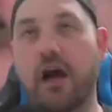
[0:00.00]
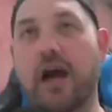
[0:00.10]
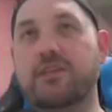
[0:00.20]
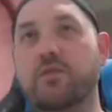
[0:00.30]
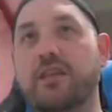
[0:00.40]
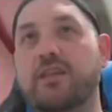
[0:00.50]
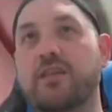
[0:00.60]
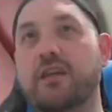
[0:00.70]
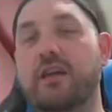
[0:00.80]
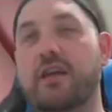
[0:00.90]
I
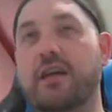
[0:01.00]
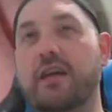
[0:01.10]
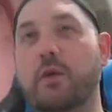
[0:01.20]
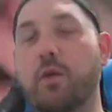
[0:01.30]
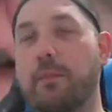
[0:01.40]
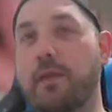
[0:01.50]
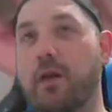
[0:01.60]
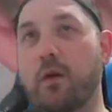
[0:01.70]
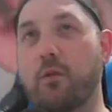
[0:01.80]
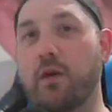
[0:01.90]
Twitch, 1 mana
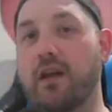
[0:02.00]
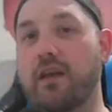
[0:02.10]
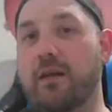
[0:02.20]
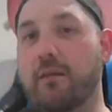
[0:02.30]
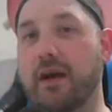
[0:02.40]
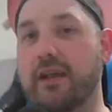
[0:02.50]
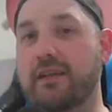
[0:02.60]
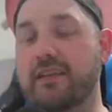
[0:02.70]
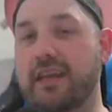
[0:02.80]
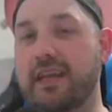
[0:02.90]
1/1,
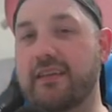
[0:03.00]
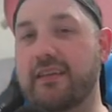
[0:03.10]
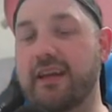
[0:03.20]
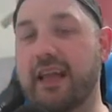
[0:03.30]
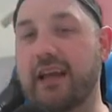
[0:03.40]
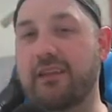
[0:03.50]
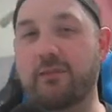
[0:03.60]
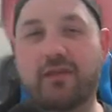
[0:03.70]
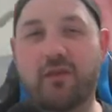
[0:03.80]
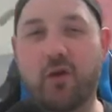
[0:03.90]
but it allows
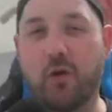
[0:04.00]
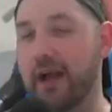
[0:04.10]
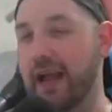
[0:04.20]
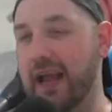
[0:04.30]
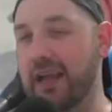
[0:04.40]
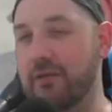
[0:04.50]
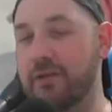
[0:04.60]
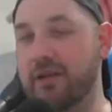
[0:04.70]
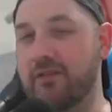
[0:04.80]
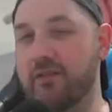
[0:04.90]
me to sculpt my hand a
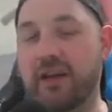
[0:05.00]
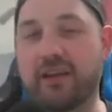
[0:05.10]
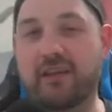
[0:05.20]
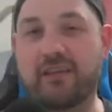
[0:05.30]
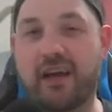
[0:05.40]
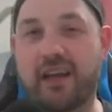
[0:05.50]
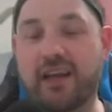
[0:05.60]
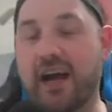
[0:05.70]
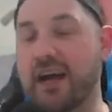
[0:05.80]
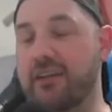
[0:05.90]
bit, so I can discard a
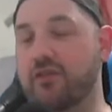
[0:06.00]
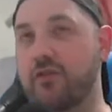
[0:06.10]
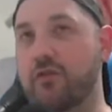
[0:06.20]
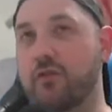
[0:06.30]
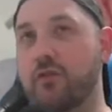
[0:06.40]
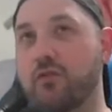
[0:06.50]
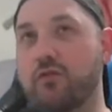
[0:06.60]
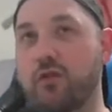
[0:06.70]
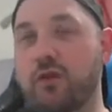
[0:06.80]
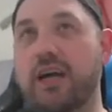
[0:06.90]
card to
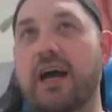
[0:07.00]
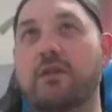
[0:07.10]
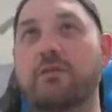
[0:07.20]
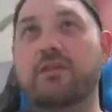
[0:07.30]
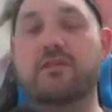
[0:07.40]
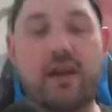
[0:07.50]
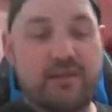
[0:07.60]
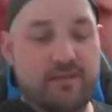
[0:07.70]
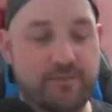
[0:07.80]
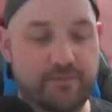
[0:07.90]
draw a card, which is
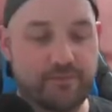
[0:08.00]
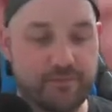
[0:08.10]
nice.